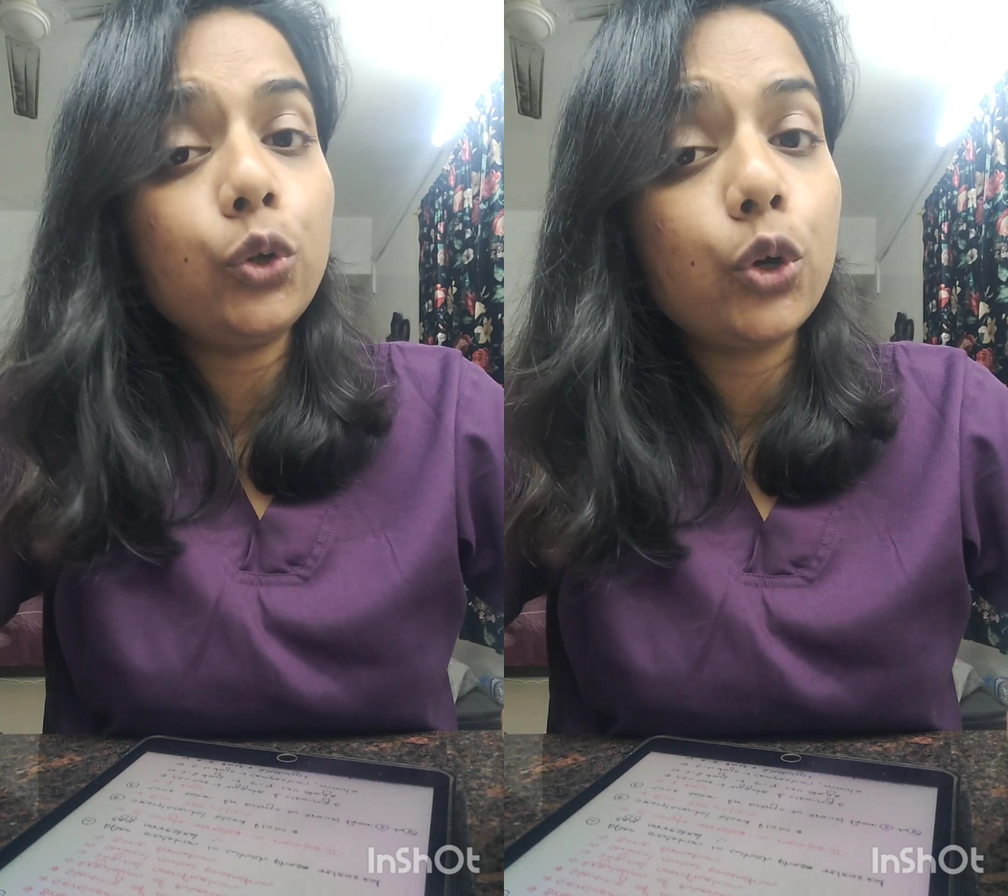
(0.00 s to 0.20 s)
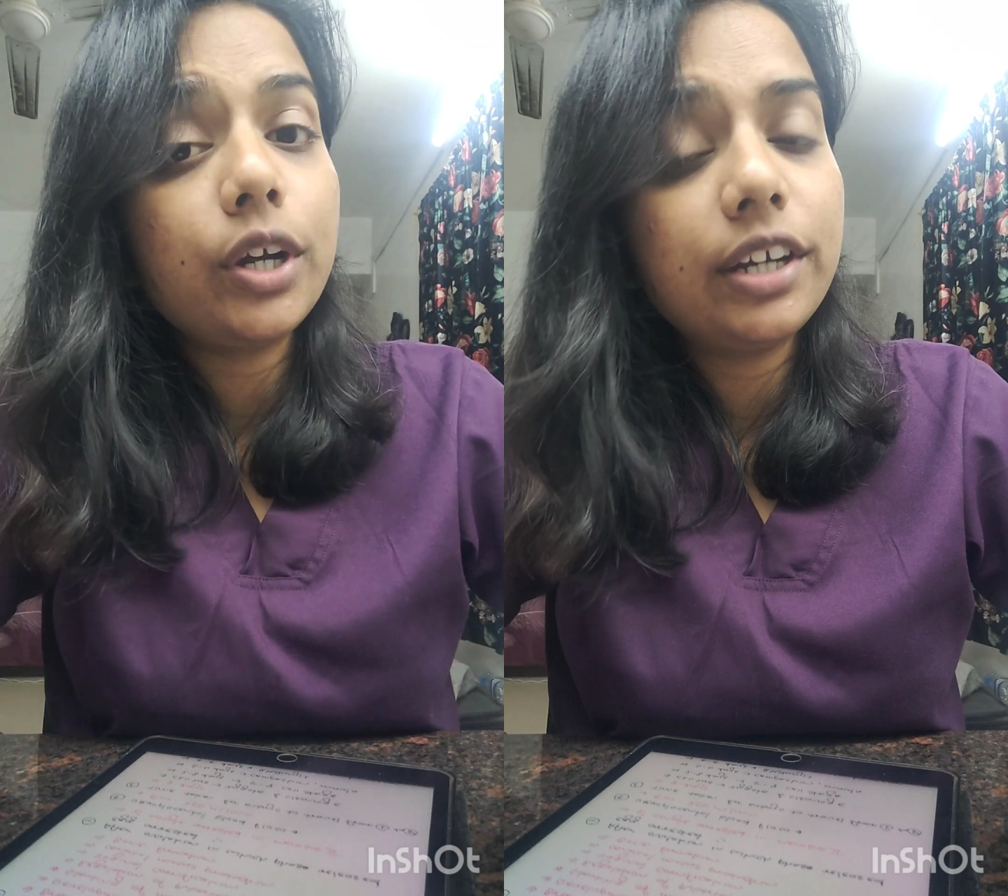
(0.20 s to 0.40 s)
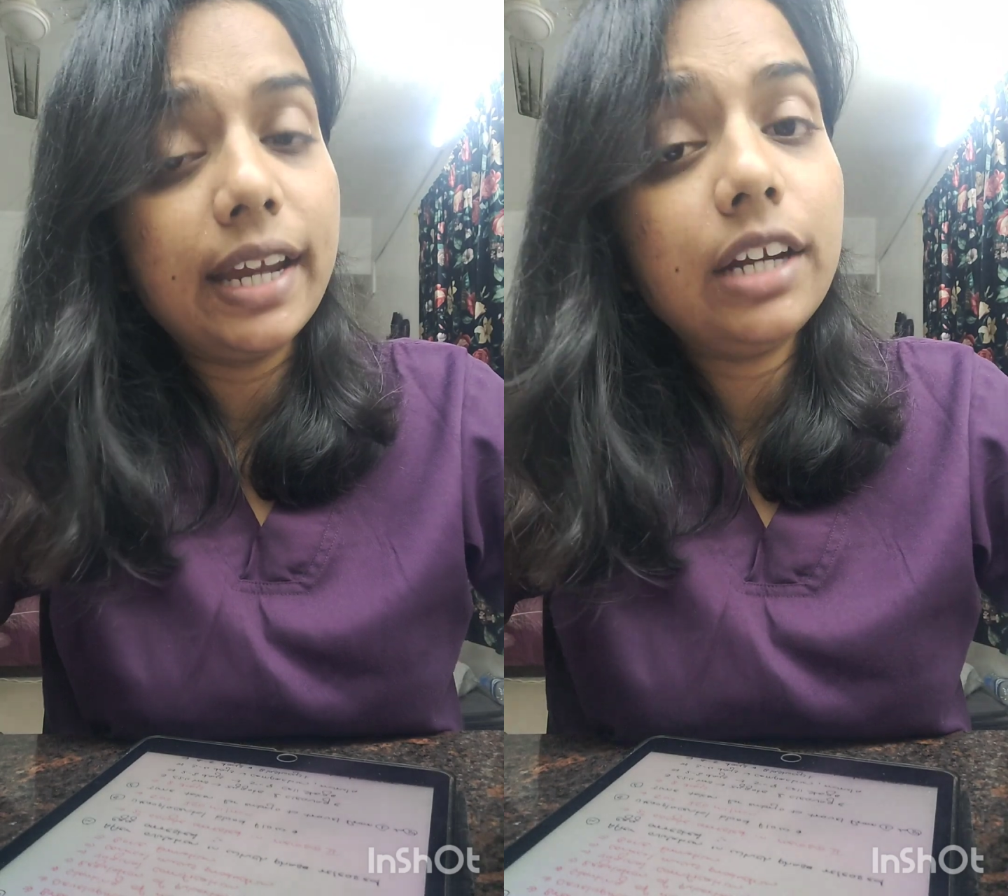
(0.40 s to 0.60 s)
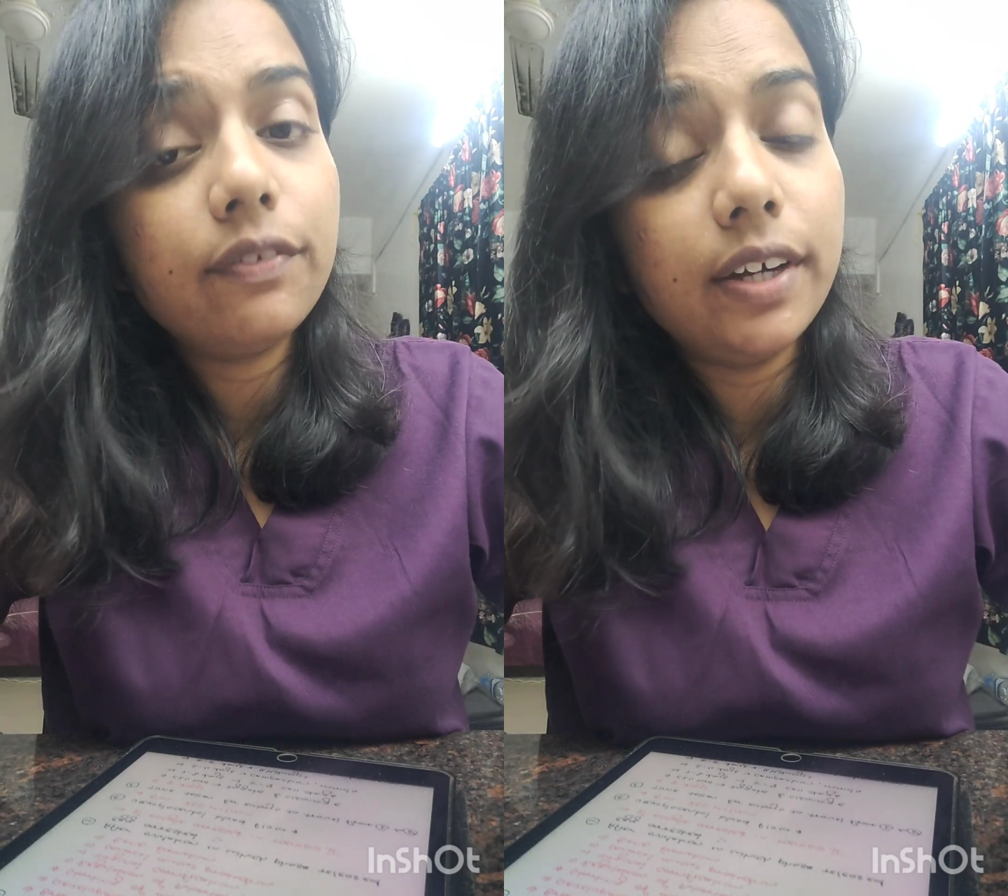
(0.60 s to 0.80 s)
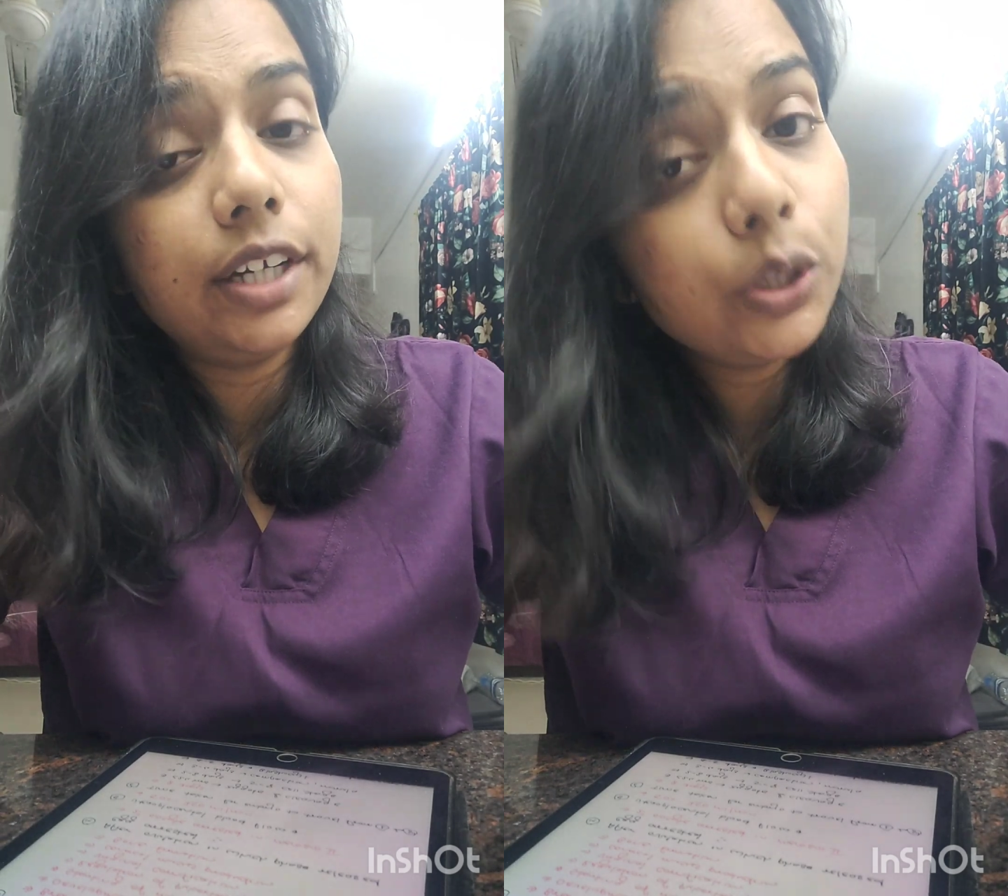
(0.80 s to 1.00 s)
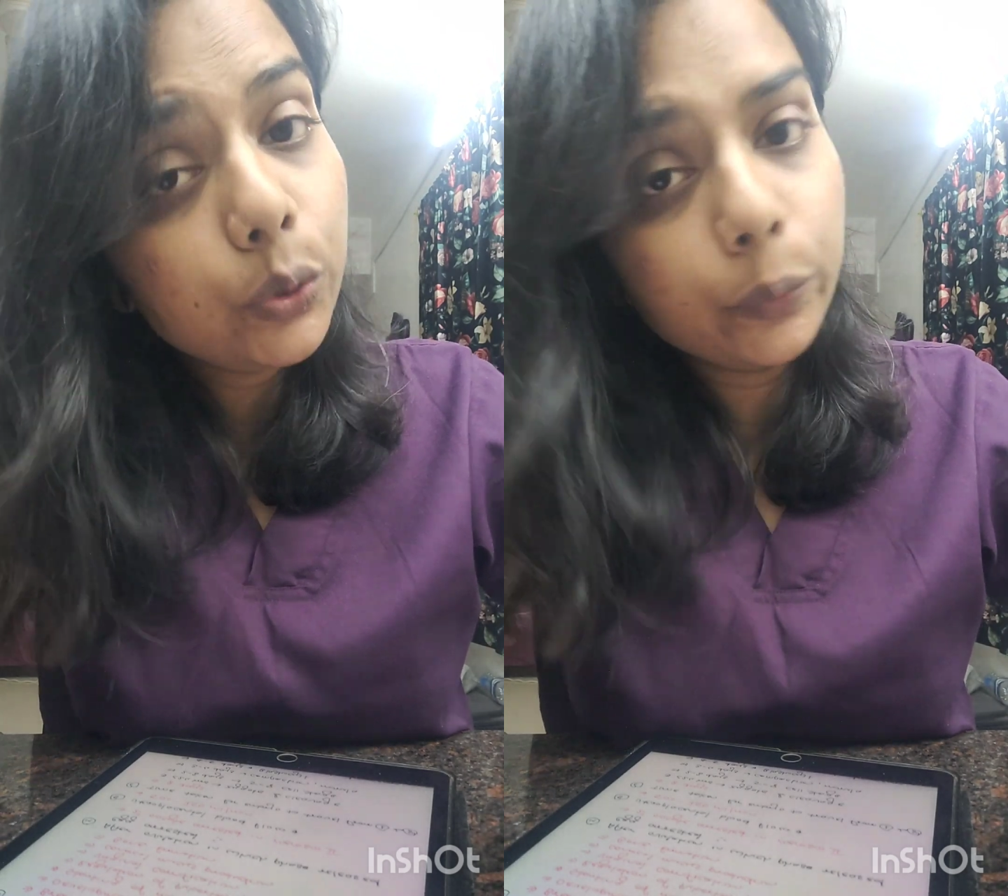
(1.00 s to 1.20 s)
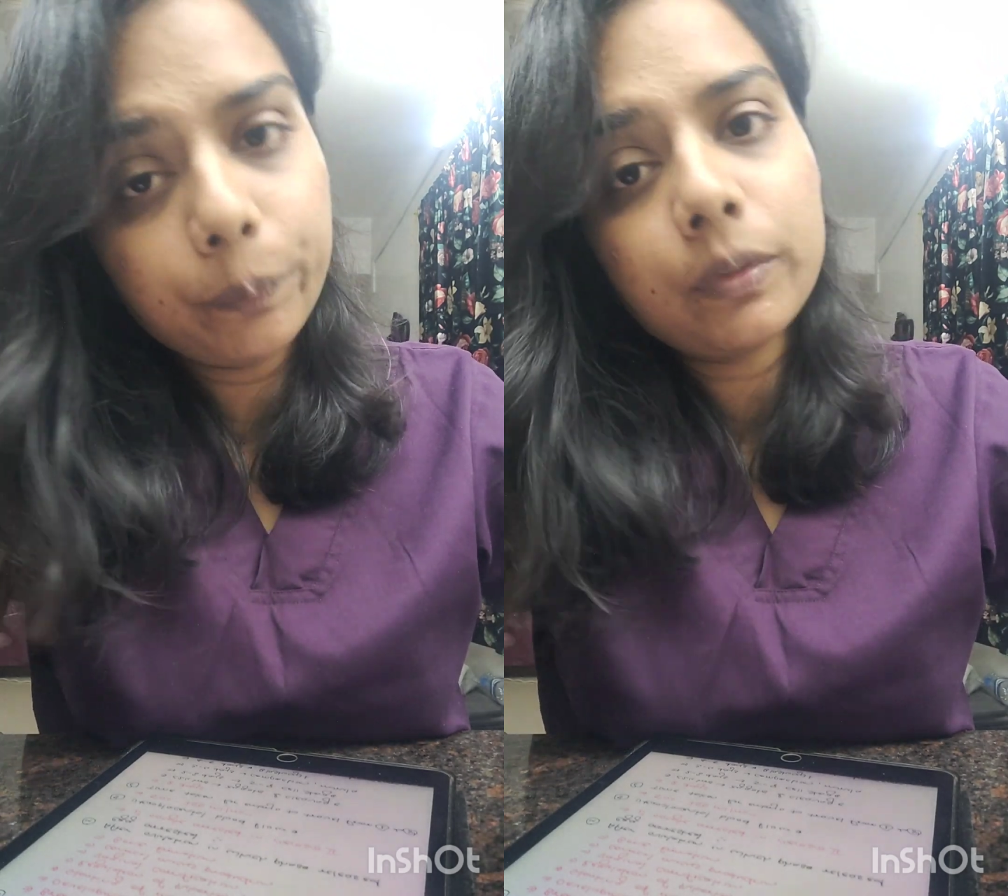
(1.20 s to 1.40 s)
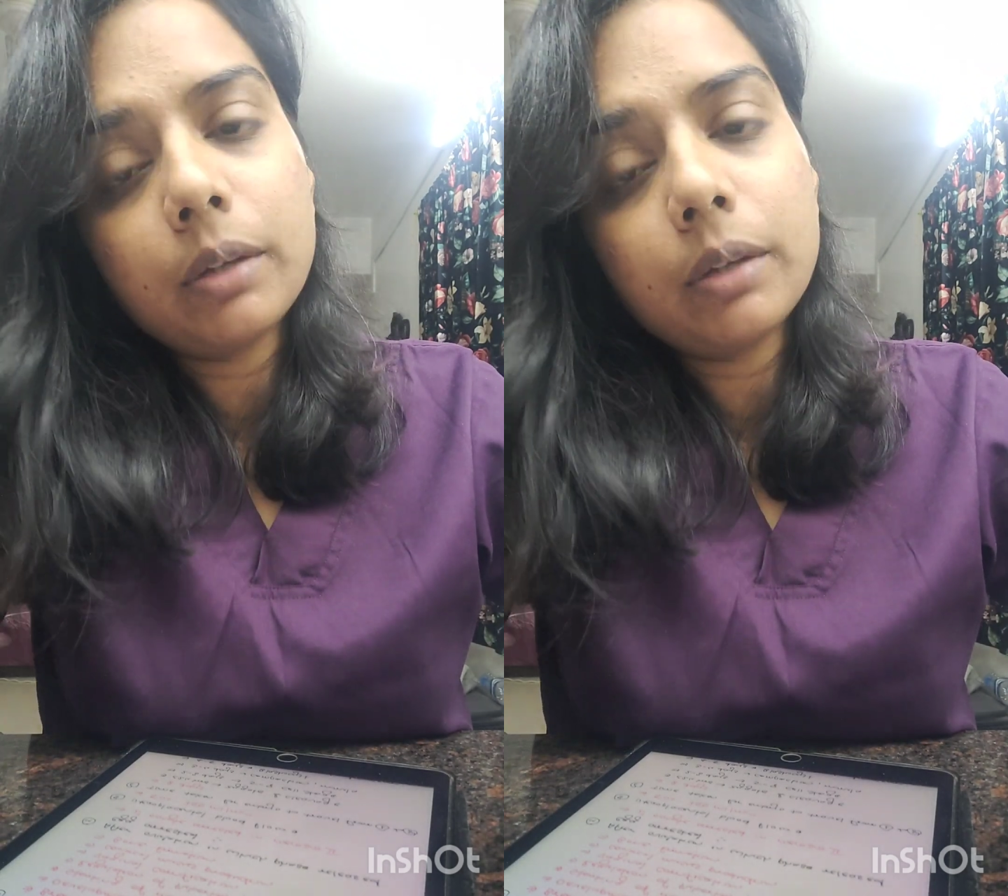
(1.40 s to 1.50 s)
on day 22,